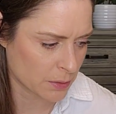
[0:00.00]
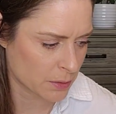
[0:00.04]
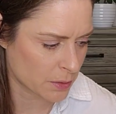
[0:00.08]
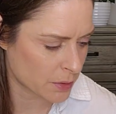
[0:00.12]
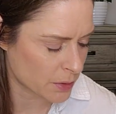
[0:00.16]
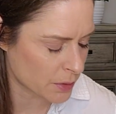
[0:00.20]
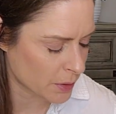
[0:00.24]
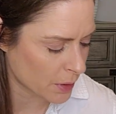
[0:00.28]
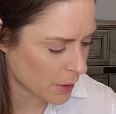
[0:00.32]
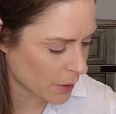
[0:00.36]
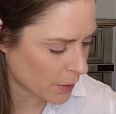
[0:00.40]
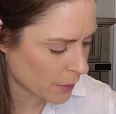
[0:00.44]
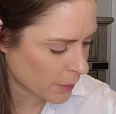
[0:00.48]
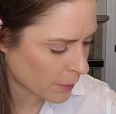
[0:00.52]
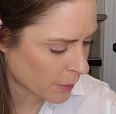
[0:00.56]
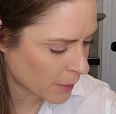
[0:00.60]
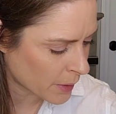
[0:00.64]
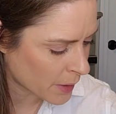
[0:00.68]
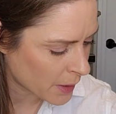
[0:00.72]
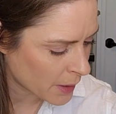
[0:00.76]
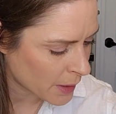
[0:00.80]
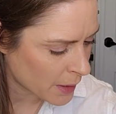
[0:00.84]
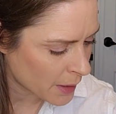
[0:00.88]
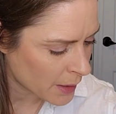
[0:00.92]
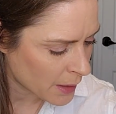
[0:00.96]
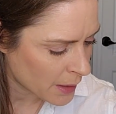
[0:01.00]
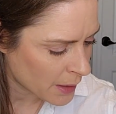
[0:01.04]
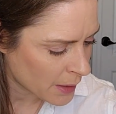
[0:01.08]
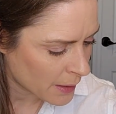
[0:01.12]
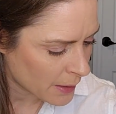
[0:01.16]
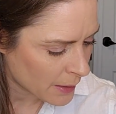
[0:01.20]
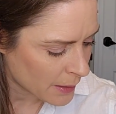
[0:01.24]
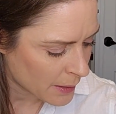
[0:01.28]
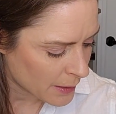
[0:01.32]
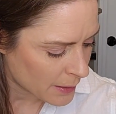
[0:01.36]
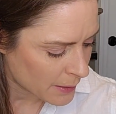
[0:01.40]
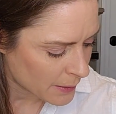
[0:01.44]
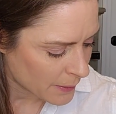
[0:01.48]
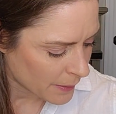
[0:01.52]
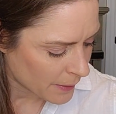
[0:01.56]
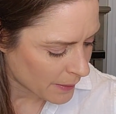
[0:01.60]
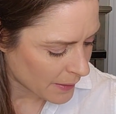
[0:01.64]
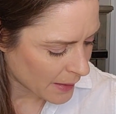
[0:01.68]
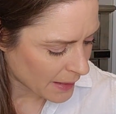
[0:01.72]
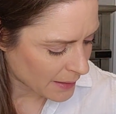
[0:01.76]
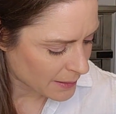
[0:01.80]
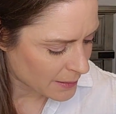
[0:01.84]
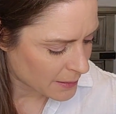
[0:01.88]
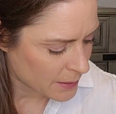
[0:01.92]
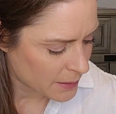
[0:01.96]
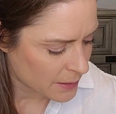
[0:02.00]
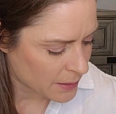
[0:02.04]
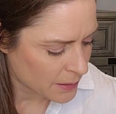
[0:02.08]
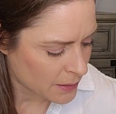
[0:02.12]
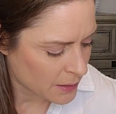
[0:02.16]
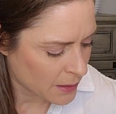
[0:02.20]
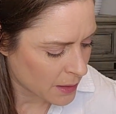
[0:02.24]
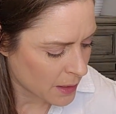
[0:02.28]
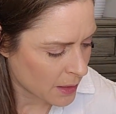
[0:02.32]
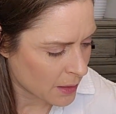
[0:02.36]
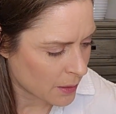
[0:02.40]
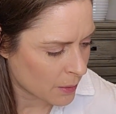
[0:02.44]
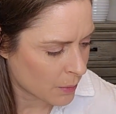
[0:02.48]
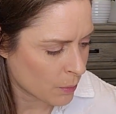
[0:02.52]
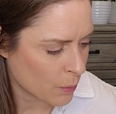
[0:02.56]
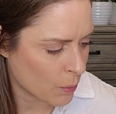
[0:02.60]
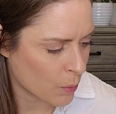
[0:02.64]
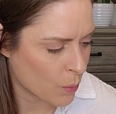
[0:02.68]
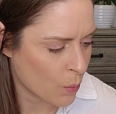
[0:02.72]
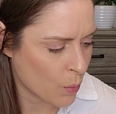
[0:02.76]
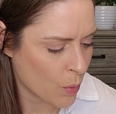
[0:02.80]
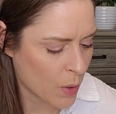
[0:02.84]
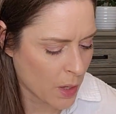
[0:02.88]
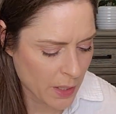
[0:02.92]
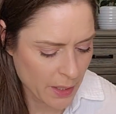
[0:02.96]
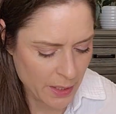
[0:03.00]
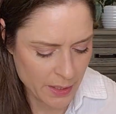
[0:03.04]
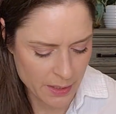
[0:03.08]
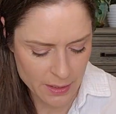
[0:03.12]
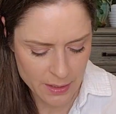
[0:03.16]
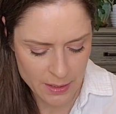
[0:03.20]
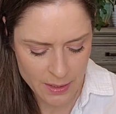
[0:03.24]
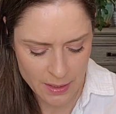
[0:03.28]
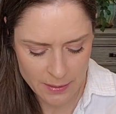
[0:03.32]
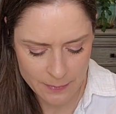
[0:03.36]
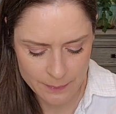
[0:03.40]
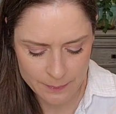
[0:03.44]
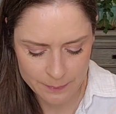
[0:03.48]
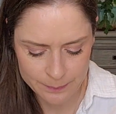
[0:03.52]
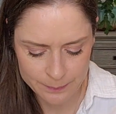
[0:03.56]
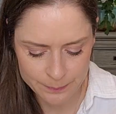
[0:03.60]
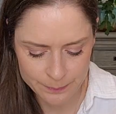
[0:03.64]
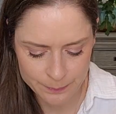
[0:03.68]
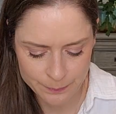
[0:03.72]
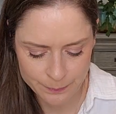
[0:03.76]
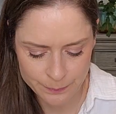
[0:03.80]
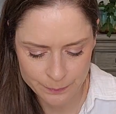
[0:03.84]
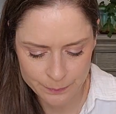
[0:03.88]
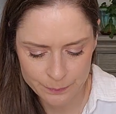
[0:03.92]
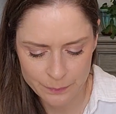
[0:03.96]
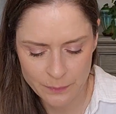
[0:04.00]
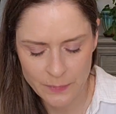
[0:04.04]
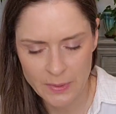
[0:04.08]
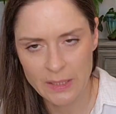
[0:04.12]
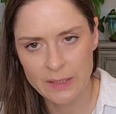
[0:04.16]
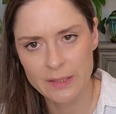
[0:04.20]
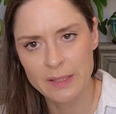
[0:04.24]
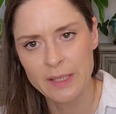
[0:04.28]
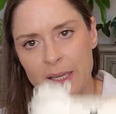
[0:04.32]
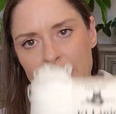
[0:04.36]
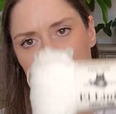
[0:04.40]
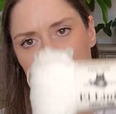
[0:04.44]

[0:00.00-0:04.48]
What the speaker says: So that's one. Then